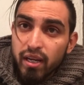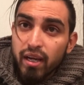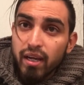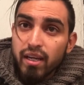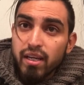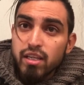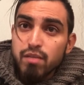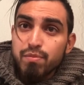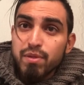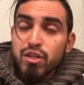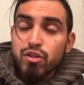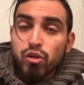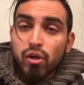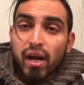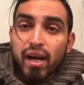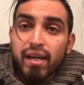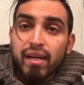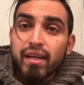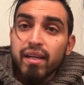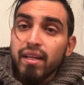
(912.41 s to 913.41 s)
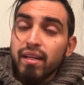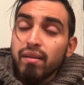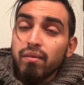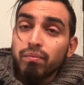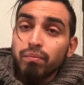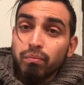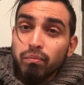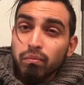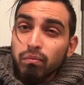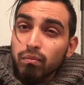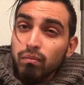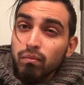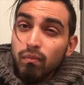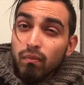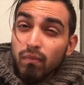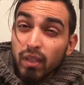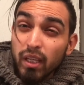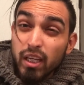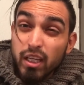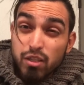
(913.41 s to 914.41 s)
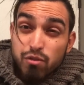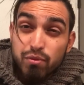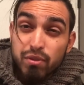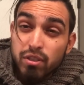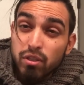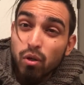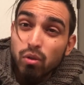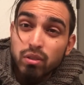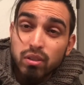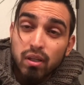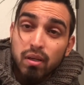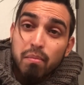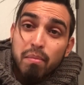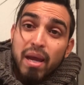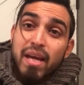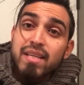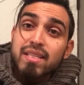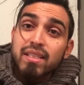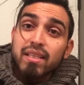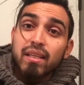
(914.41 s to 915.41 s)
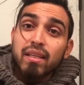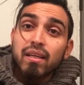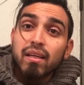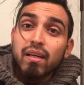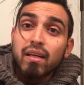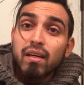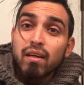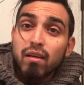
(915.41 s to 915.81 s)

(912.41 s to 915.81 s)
and he's been trying it, and his results are amazing.